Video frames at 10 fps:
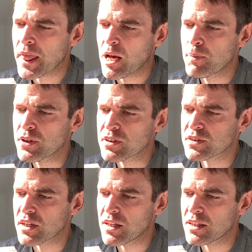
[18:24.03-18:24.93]
I put the
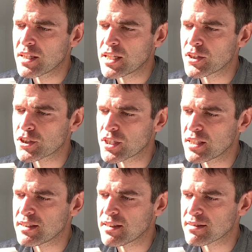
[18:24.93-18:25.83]
skull and the
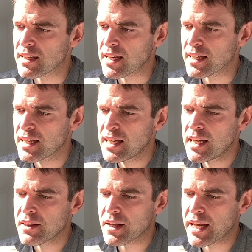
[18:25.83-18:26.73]
shirt in the sack,
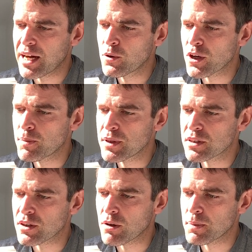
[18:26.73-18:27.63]
and I held open the
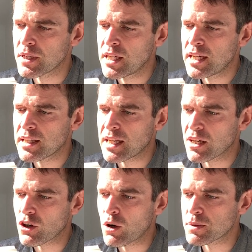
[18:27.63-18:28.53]
top. The
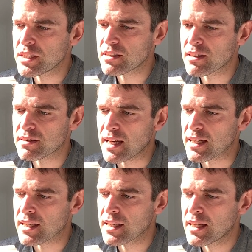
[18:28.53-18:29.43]
leg hopped into the
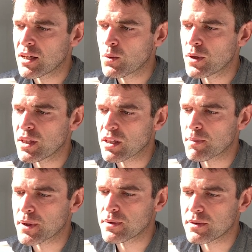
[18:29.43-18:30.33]
sack with the other
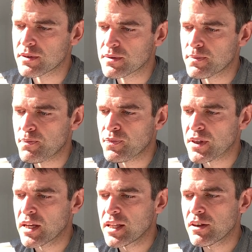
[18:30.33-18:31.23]
bones.
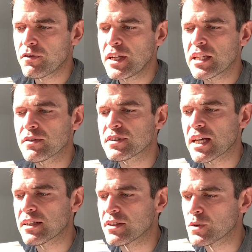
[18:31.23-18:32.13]
The feeling of
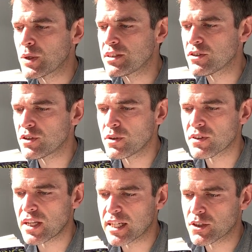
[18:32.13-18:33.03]
sadness went as soon as
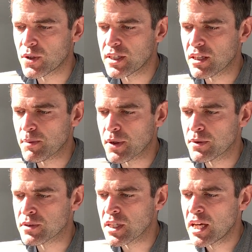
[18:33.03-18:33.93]
the leg joined the other
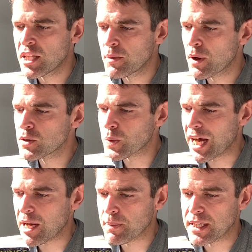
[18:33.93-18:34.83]
bones. The bones were
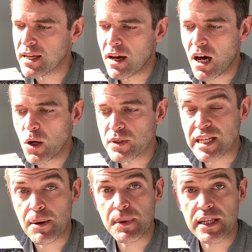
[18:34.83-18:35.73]
happy, I was
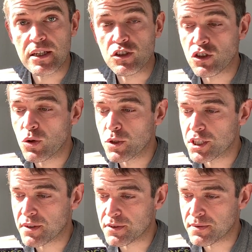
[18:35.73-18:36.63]
happy, and so was
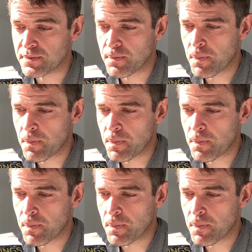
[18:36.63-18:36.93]
Shovel.